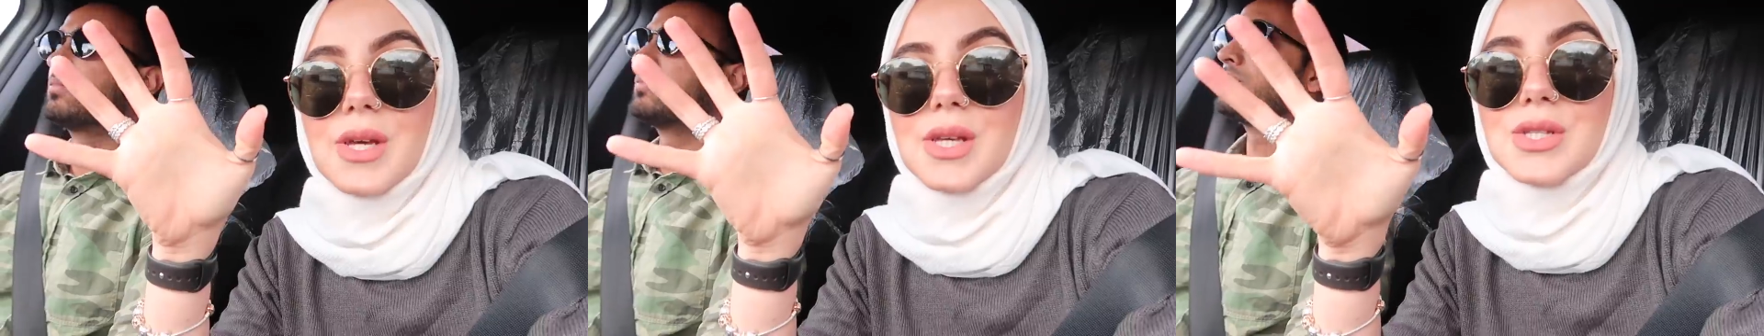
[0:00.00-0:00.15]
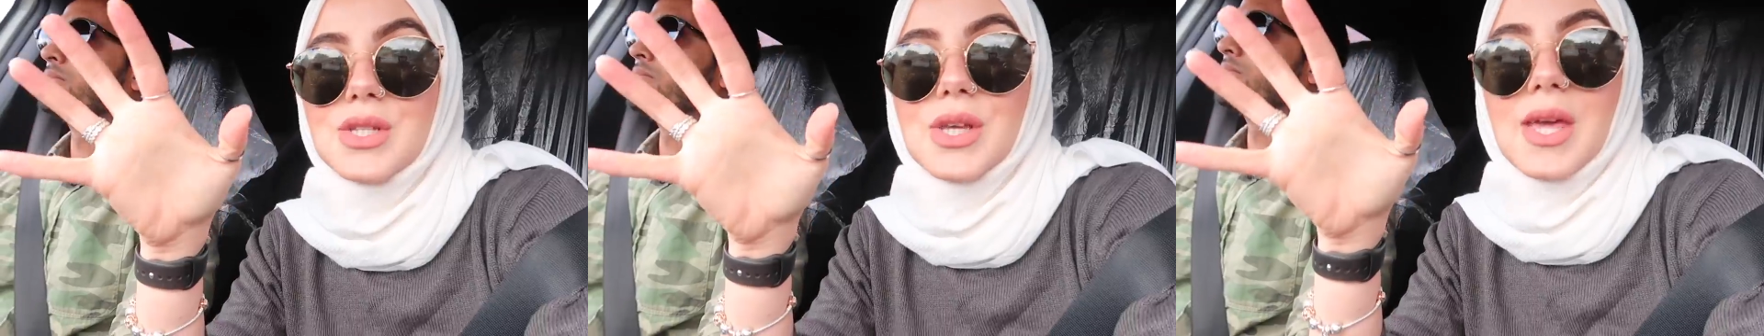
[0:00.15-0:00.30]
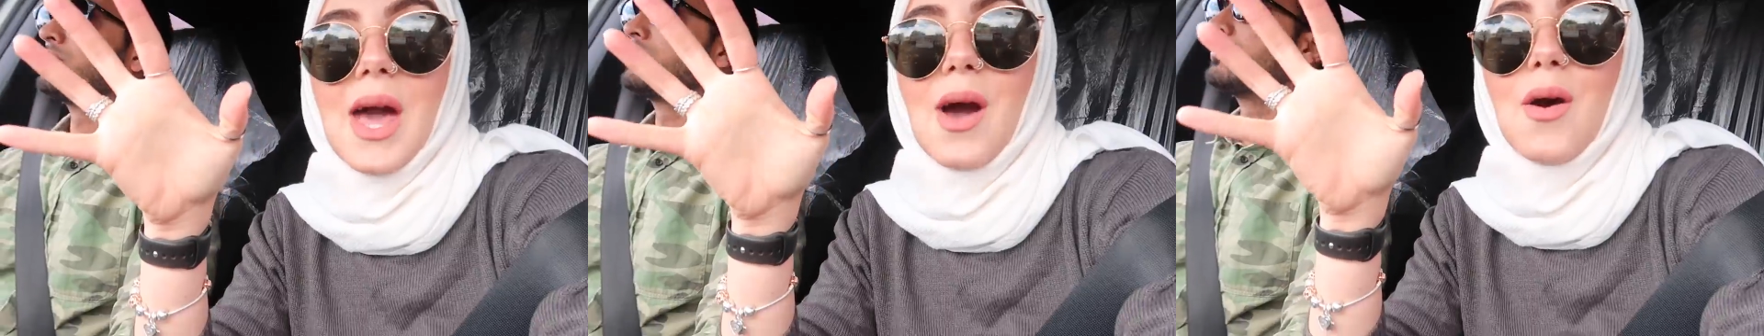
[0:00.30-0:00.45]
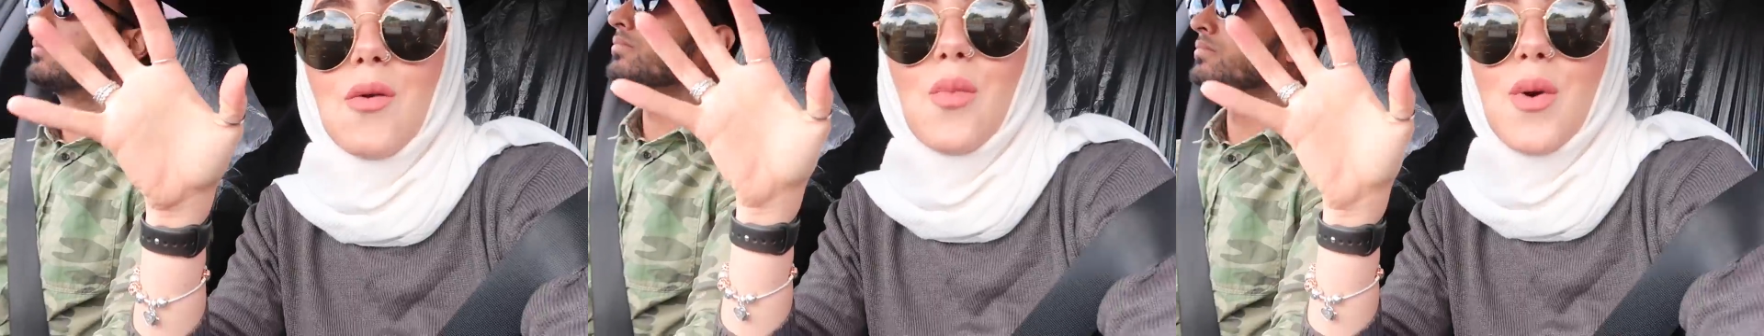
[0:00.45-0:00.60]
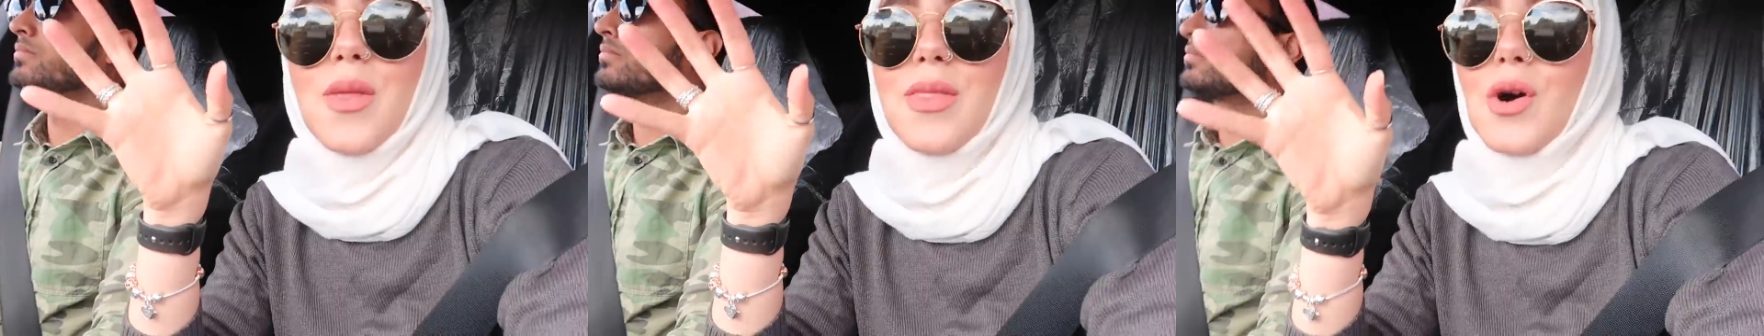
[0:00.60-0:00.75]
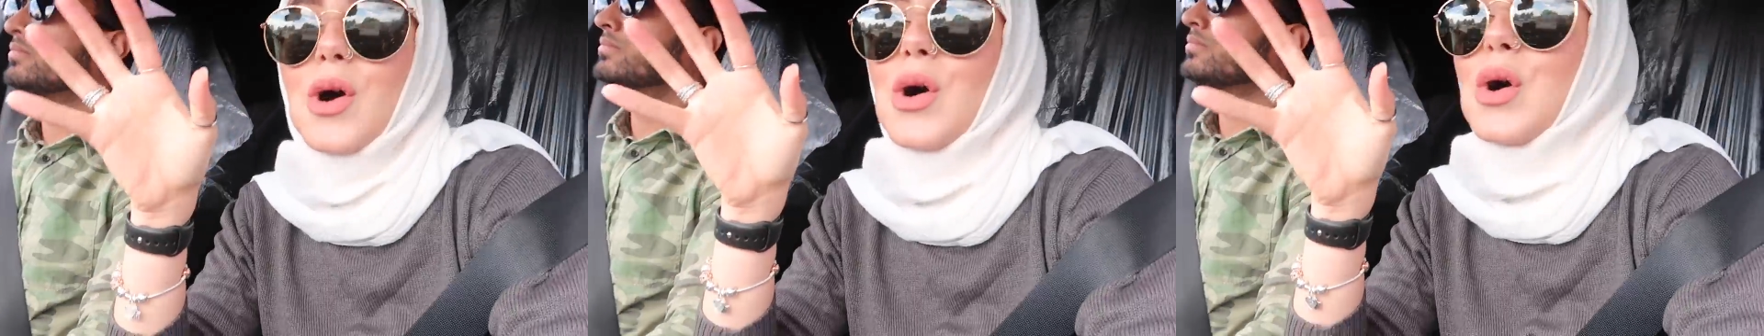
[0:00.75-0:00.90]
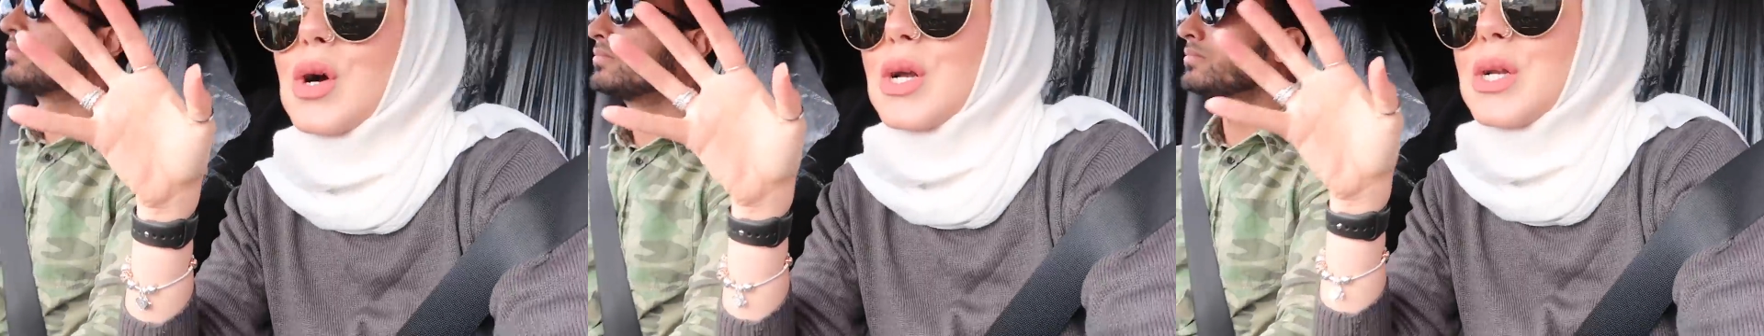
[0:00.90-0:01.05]
So yeah, with
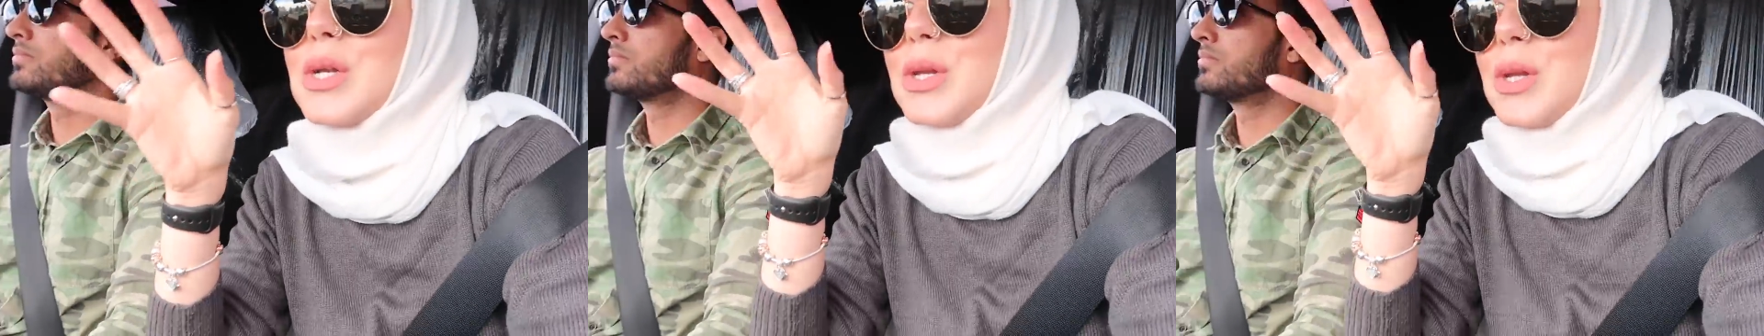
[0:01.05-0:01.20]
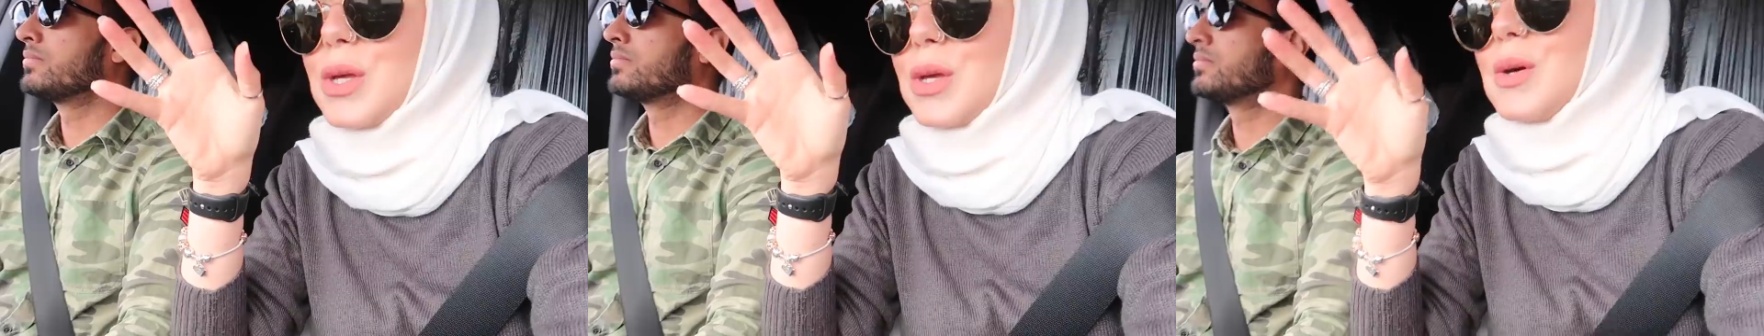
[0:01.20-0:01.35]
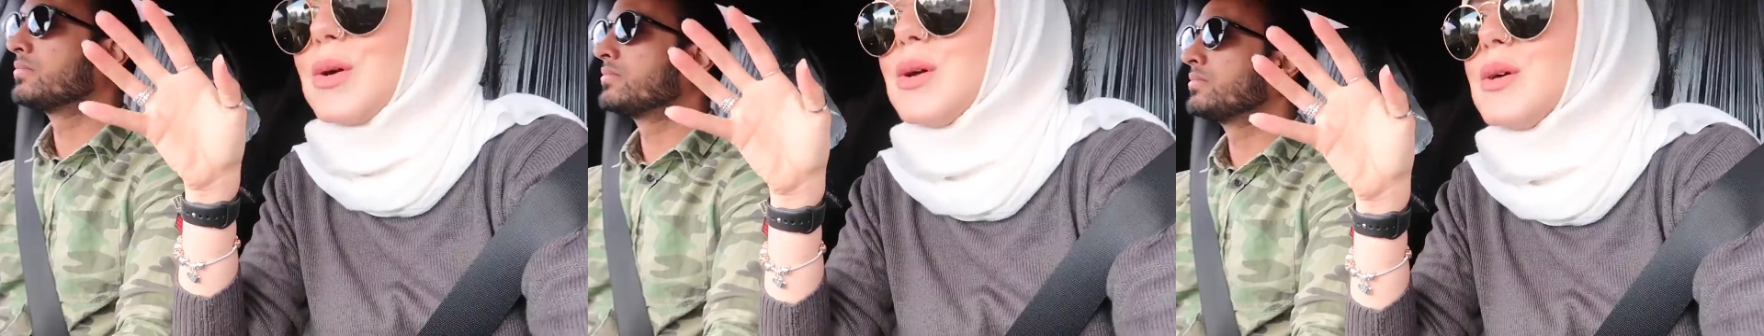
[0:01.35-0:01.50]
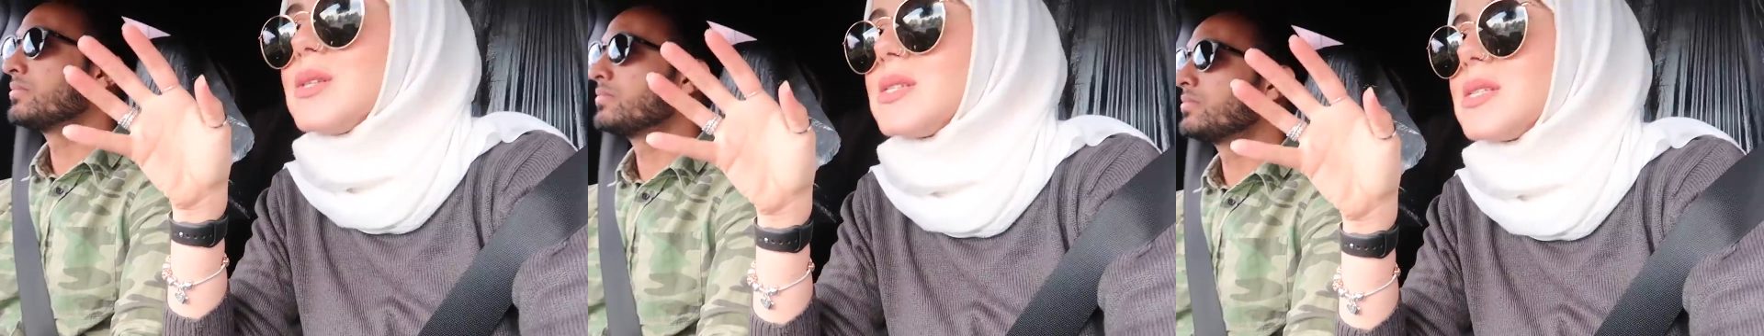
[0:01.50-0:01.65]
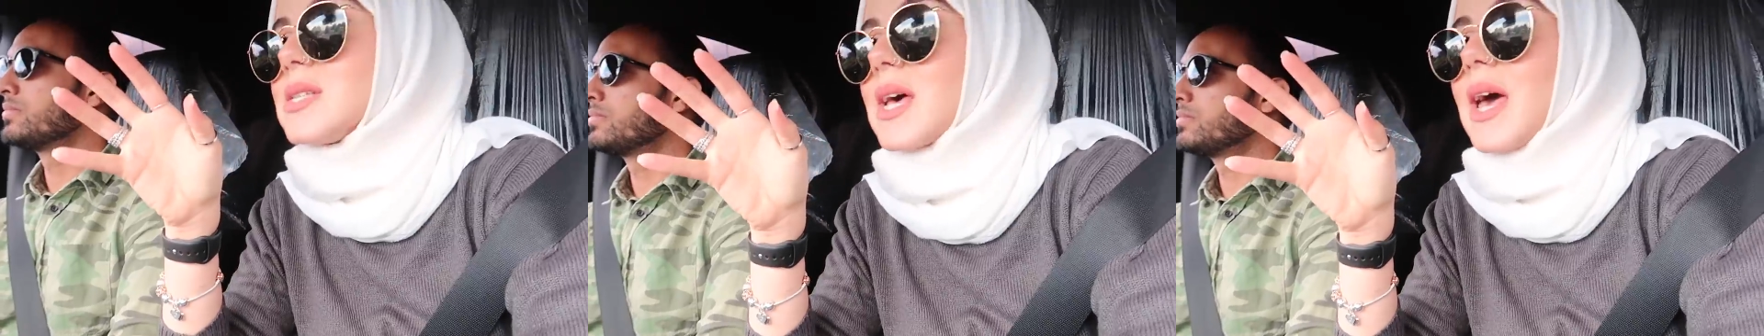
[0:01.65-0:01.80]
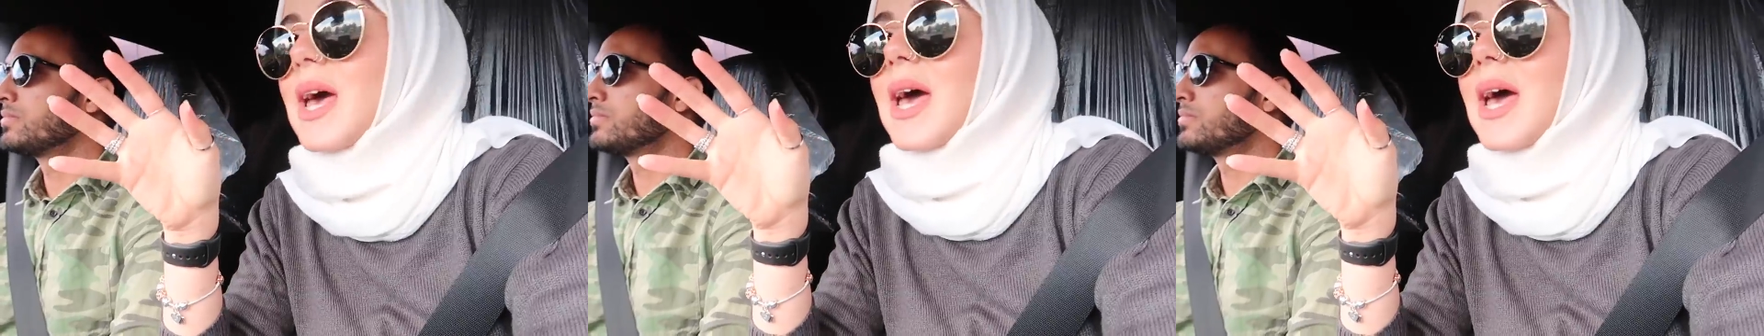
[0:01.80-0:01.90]
the whole news,